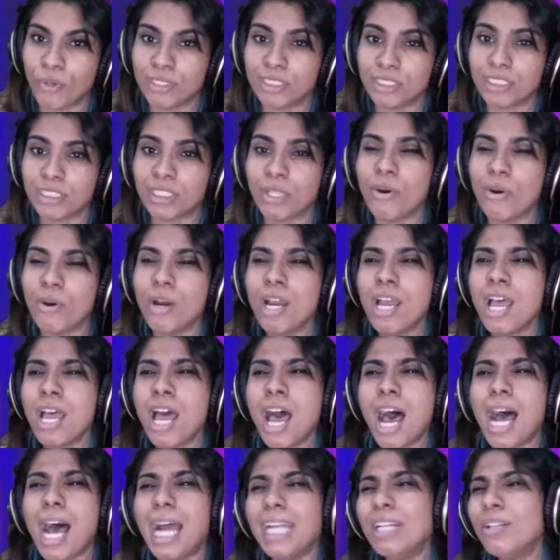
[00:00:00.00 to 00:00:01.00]
So
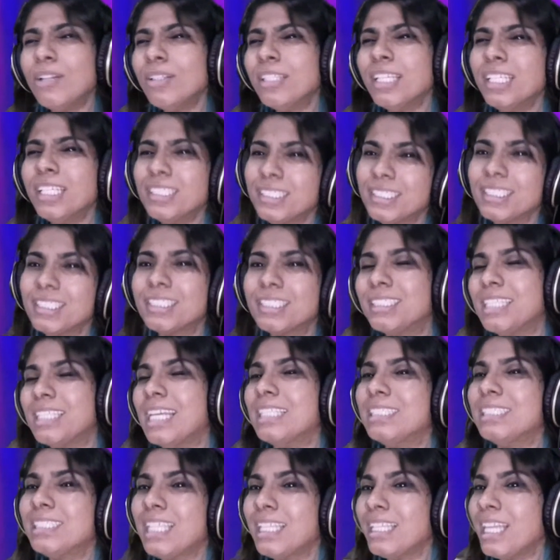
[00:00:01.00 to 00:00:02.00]
I don't think
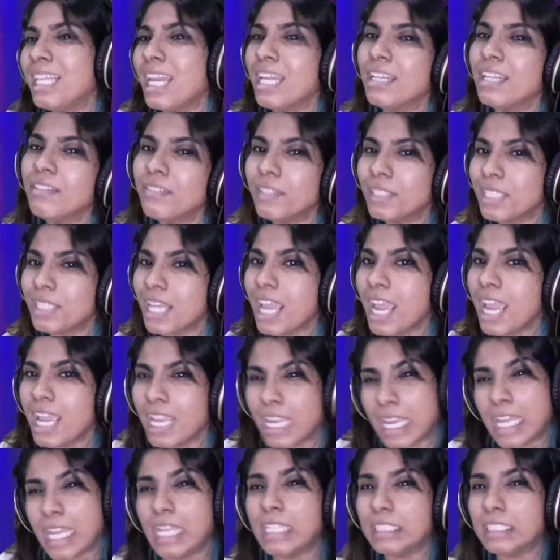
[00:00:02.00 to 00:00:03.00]
success at the end of the day
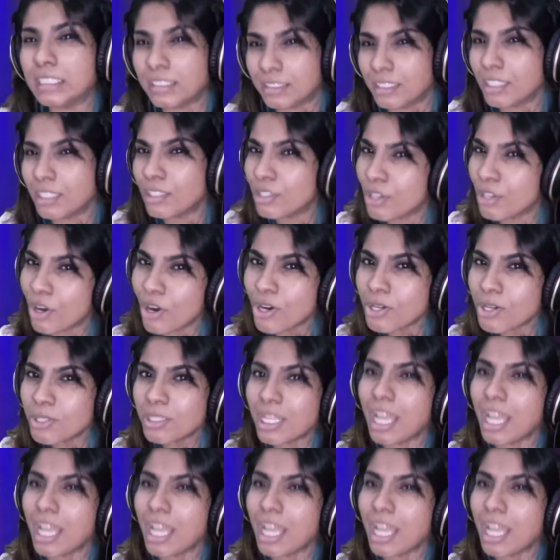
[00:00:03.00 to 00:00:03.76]
is the goal.